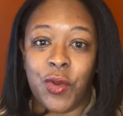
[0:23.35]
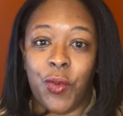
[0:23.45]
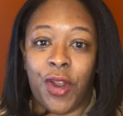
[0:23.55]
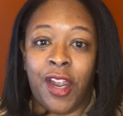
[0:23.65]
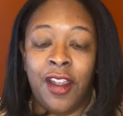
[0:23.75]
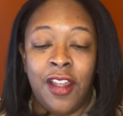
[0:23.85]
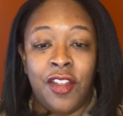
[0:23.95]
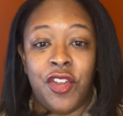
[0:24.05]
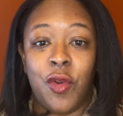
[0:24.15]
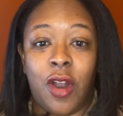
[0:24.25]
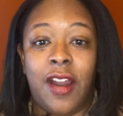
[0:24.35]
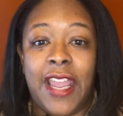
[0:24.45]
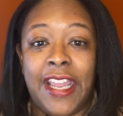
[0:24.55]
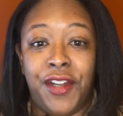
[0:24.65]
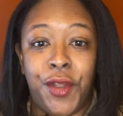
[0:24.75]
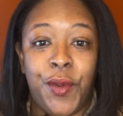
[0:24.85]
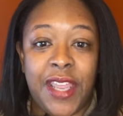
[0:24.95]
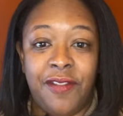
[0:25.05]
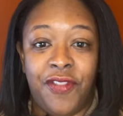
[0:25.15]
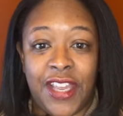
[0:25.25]
or you are a new
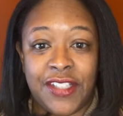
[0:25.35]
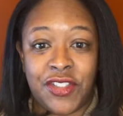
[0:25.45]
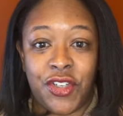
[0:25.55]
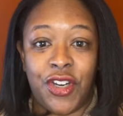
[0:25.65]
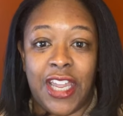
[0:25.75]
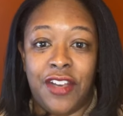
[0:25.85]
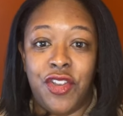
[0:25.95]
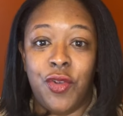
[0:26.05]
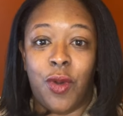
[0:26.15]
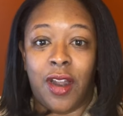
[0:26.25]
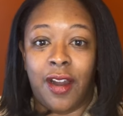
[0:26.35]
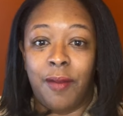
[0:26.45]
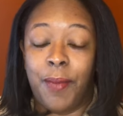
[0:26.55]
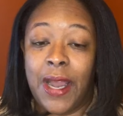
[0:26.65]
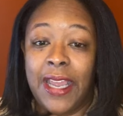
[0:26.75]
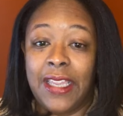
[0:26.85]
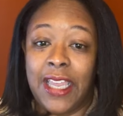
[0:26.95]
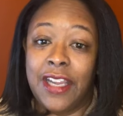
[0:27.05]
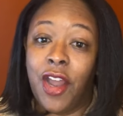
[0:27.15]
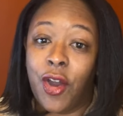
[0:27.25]
investor and you are buying
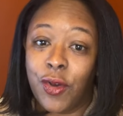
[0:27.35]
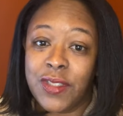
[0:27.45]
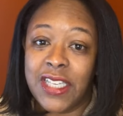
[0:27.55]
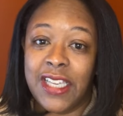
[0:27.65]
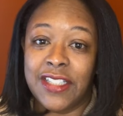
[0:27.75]
and holding,